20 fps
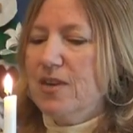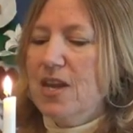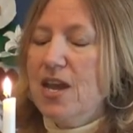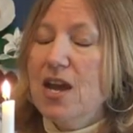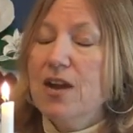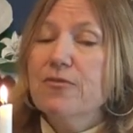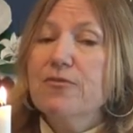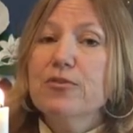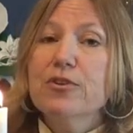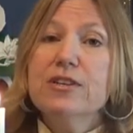
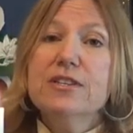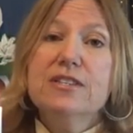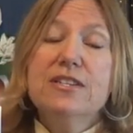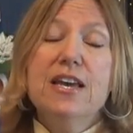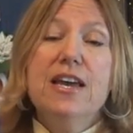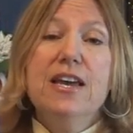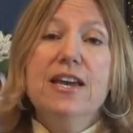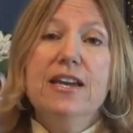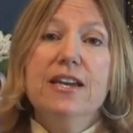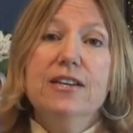every
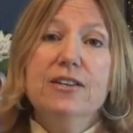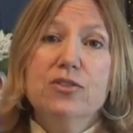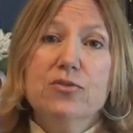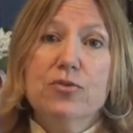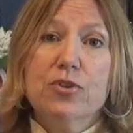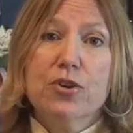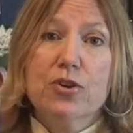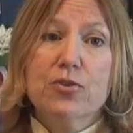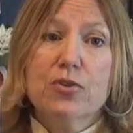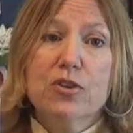day
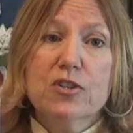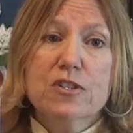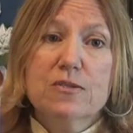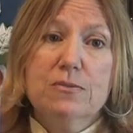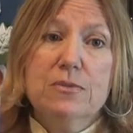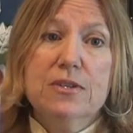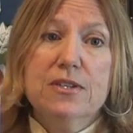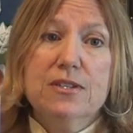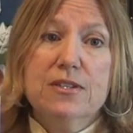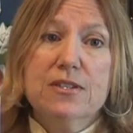during
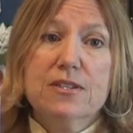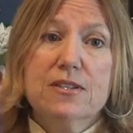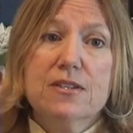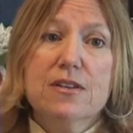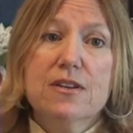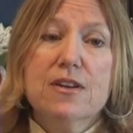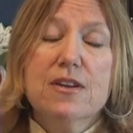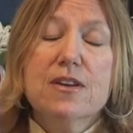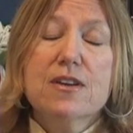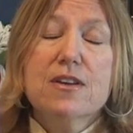Christmas,
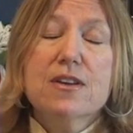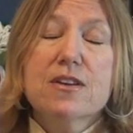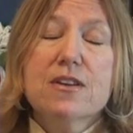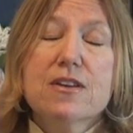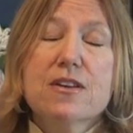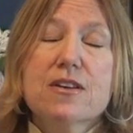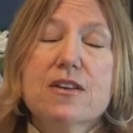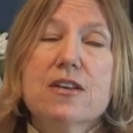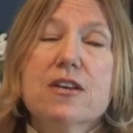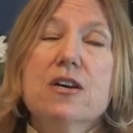
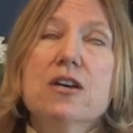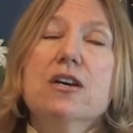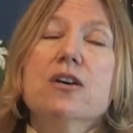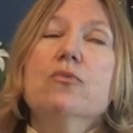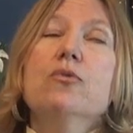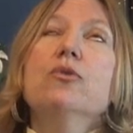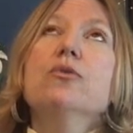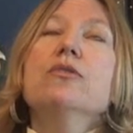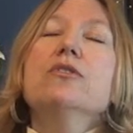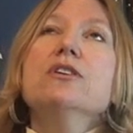
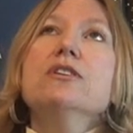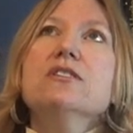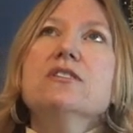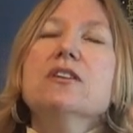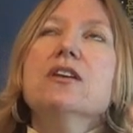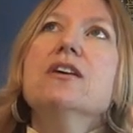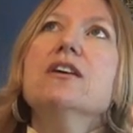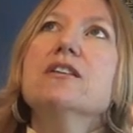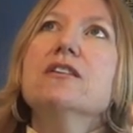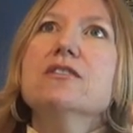well, let's
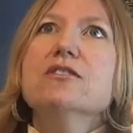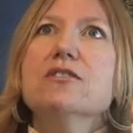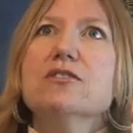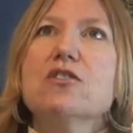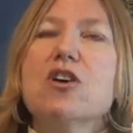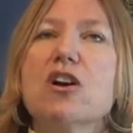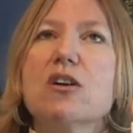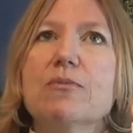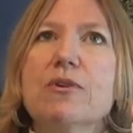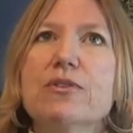just
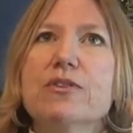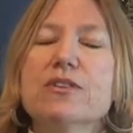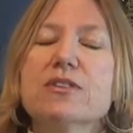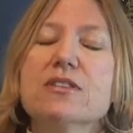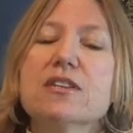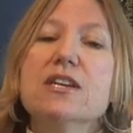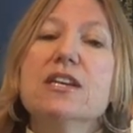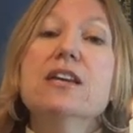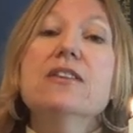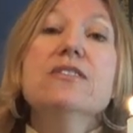talk about
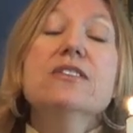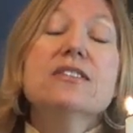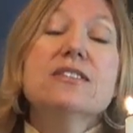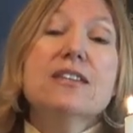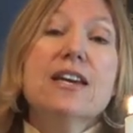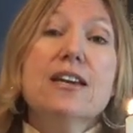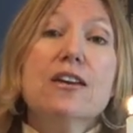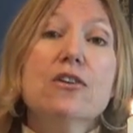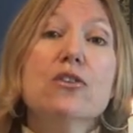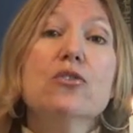this. In the
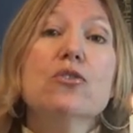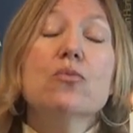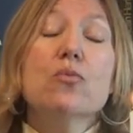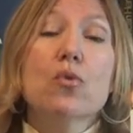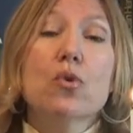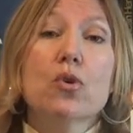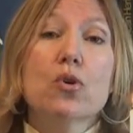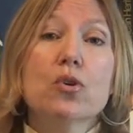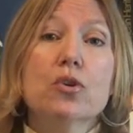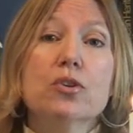secular
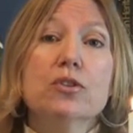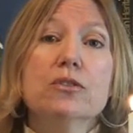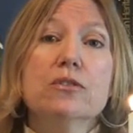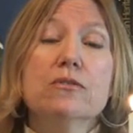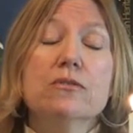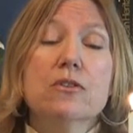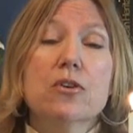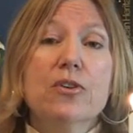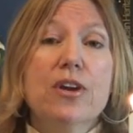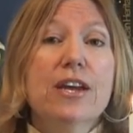world,
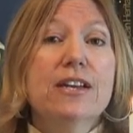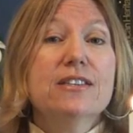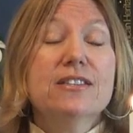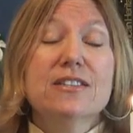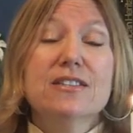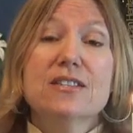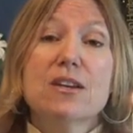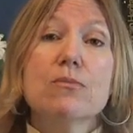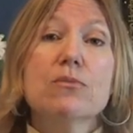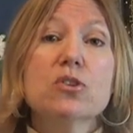okay, it's
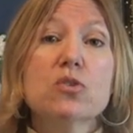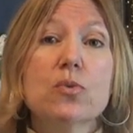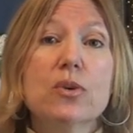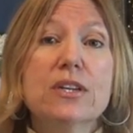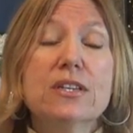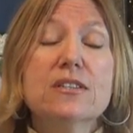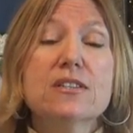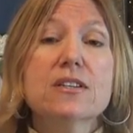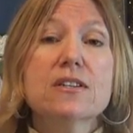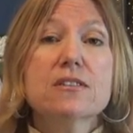December
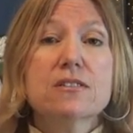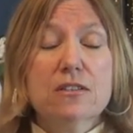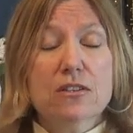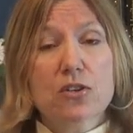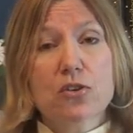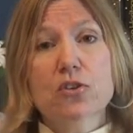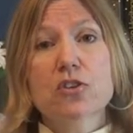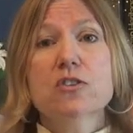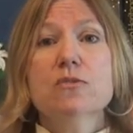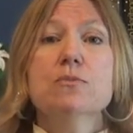26th,
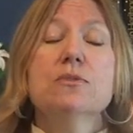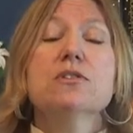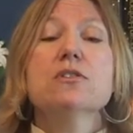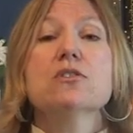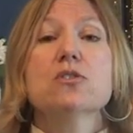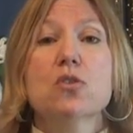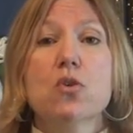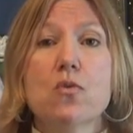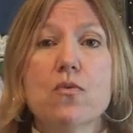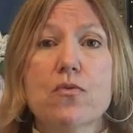Christmas
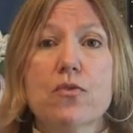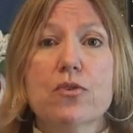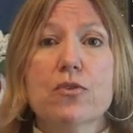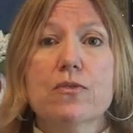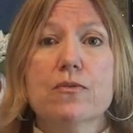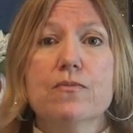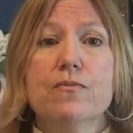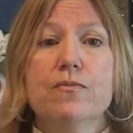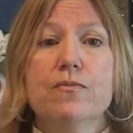is over.